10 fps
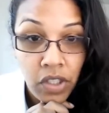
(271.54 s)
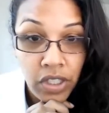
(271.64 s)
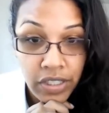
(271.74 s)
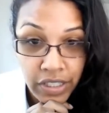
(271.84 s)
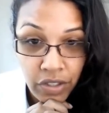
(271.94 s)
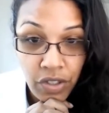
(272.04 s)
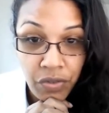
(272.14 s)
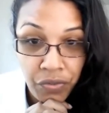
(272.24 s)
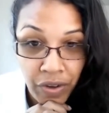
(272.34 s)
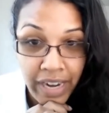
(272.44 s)
You continue
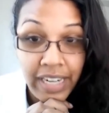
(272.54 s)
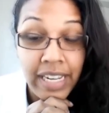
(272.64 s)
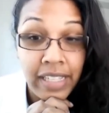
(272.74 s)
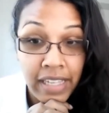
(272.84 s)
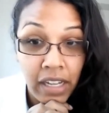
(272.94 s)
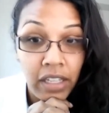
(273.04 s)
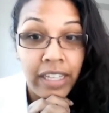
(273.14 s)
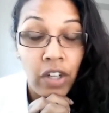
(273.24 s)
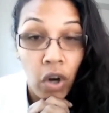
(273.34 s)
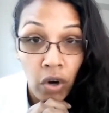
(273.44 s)
to fight and yell
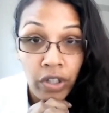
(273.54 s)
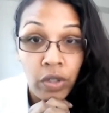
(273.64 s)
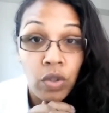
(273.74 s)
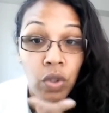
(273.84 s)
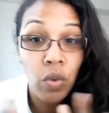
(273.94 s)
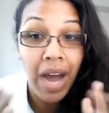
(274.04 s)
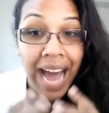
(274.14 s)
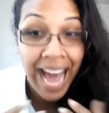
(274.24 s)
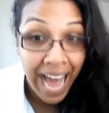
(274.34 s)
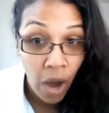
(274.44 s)
and argue to
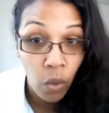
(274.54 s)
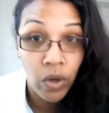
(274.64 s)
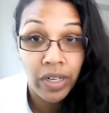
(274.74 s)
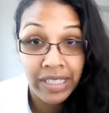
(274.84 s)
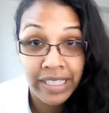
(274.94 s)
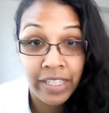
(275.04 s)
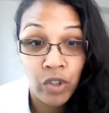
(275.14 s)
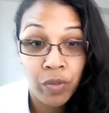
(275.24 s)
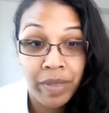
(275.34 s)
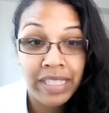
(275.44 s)
our
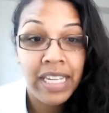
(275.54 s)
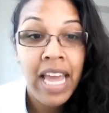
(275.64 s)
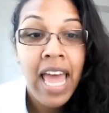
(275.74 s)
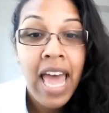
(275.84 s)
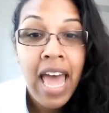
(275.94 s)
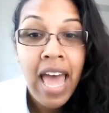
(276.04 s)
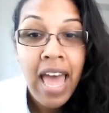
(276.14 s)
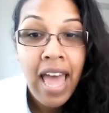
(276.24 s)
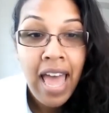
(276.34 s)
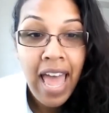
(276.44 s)
detriment.
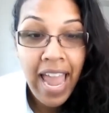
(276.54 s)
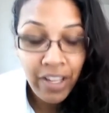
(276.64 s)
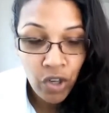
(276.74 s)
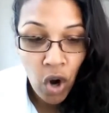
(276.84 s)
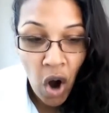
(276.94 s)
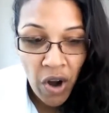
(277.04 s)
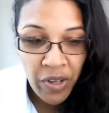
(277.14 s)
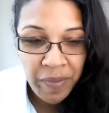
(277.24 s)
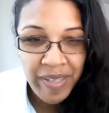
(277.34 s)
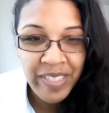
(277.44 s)
And your
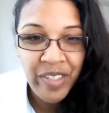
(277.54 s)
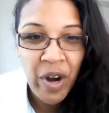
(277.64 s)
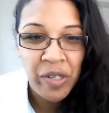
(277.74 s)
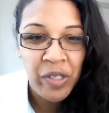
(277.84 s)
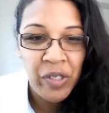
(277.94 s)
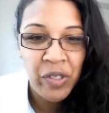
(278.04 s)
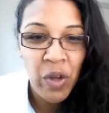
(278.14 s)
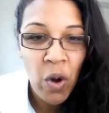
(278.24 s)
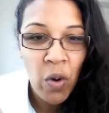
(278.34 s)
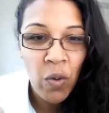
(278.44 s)
arguments are
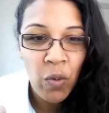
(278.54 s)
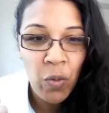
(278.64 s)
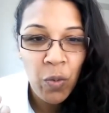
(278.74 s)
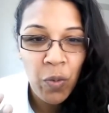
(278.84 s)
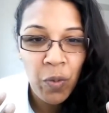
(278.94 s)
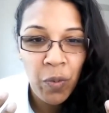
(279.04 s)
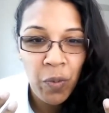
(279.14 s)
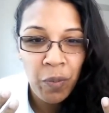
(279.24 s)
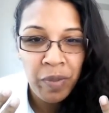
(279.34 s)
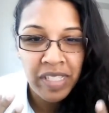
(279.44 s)
so
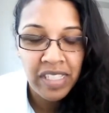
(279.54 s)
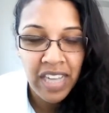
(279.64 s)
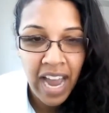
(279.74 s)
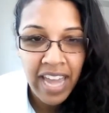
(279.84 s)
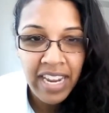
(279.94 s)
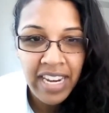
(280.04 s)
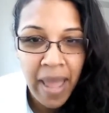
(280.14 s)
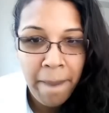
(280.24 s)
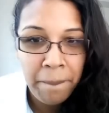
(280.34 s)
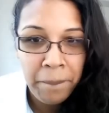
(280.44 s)
misguided
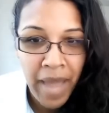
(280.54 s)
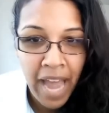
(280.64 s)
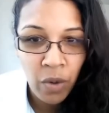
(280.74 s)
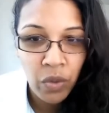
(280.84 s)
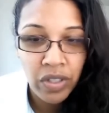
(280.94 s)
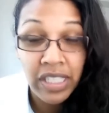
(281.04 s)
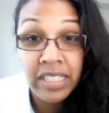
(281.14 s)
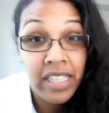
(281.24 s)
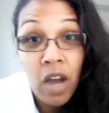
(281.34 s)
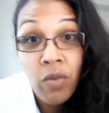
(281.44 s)
and backwards
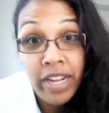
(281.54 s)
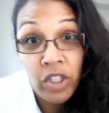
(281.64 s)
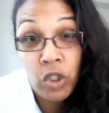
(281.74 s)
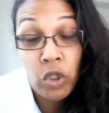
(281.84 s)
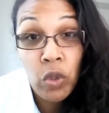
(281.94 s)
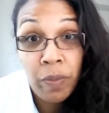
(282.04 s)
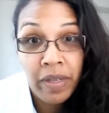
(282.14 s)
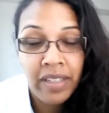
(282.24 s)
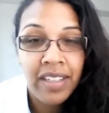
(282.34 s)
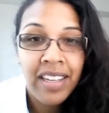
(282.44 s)
and downright
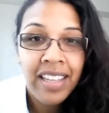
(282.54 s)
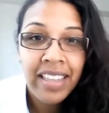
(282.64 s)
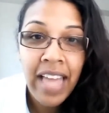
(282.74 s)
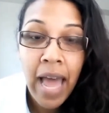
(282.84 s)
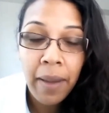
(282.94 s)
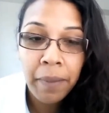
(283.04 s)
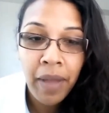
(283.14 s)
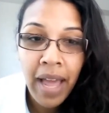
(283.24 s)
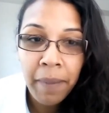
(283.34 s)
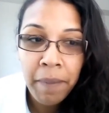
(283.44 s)
stupid that
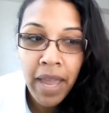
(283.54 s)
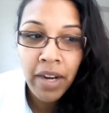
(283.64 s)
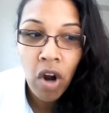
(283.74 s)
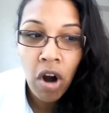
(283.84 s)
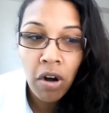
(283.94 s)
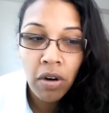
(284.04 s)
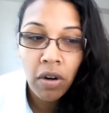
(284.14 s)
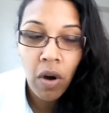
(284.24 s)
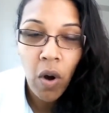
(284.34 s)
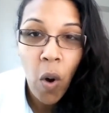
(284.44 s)
Black men
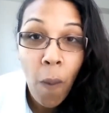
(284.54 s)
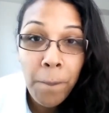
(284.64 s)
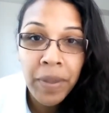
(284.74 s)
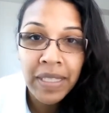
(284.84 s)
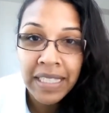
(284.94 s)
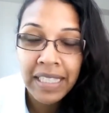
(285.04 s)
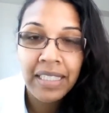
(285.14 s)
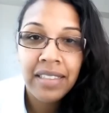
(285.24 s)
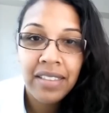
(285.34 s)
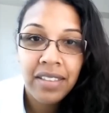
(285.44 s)
are
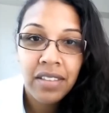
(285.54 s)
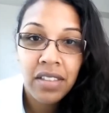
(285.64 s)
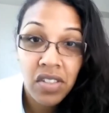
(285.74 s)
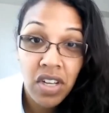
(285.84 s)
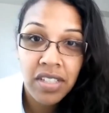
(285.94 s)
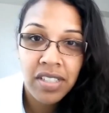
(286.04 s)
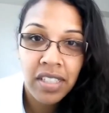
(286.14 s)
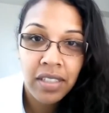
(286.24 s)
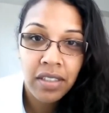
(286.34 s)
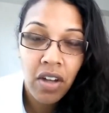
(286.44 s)
openly
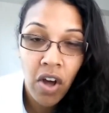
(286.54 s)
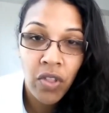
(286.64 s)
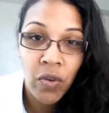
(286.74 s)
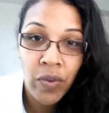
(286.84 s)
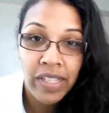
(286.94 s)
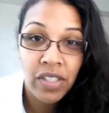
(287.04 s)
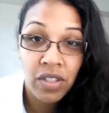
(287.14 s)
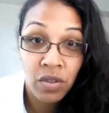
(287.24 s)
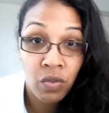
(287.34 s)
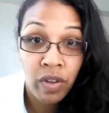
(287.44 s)
discussing other
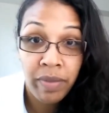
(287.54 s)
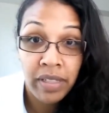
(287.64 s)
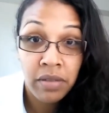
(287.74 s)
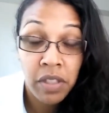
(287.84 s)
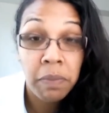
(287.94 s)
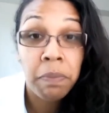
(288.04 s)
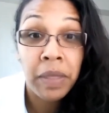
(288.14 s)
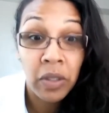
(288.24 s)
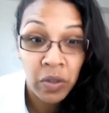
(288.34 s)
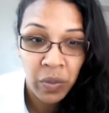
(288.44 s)
races of women to
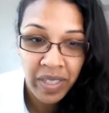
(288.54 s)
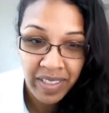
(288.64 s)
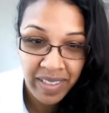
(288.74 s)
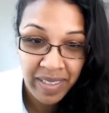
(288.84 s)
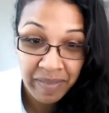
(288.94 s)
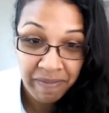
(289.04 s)
build with.